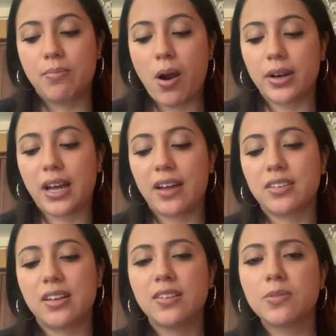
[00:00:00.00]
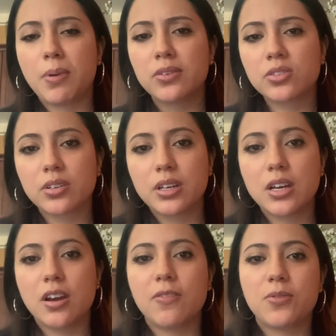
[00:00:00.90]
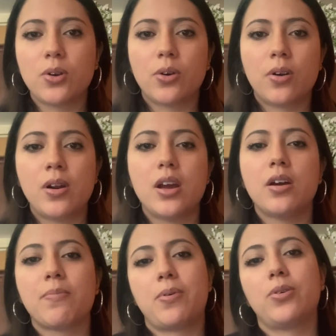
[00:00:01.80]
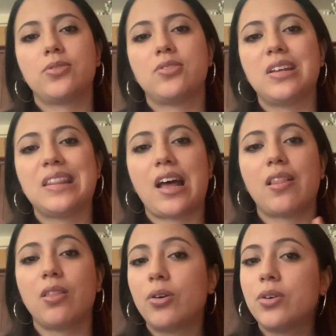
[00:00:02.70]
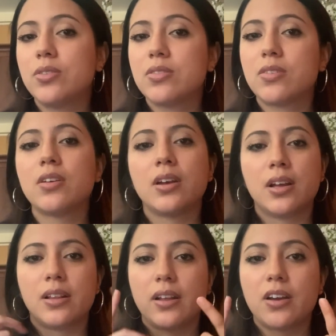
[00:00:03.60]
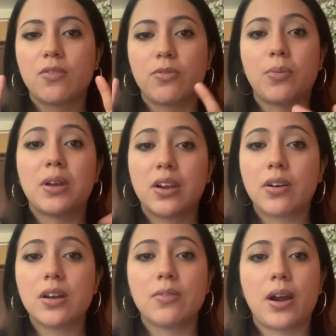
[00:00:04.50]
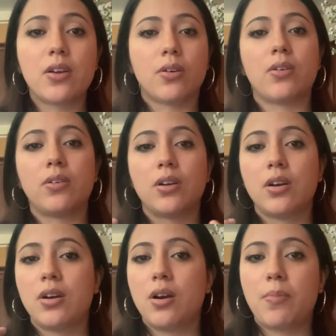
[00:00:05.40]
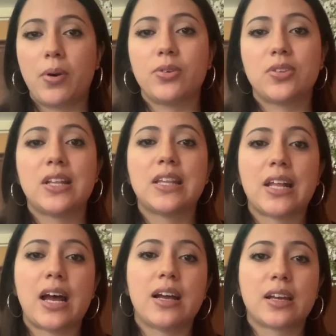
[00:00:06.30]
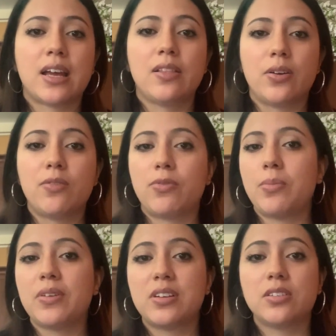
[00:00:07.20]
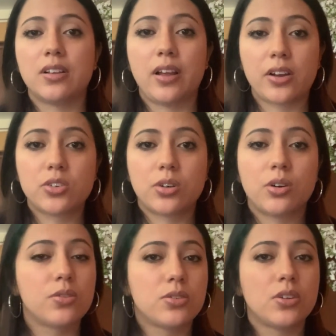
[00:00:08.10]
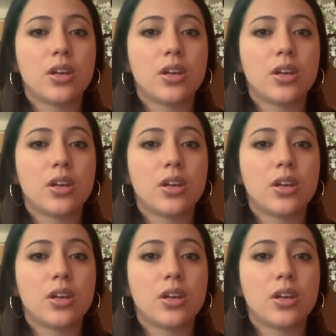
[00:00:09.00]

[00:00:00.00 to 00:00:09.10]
podcasts, especially if you're a person that learns like from hearing, right? You're a person that can learn from listening to lectures,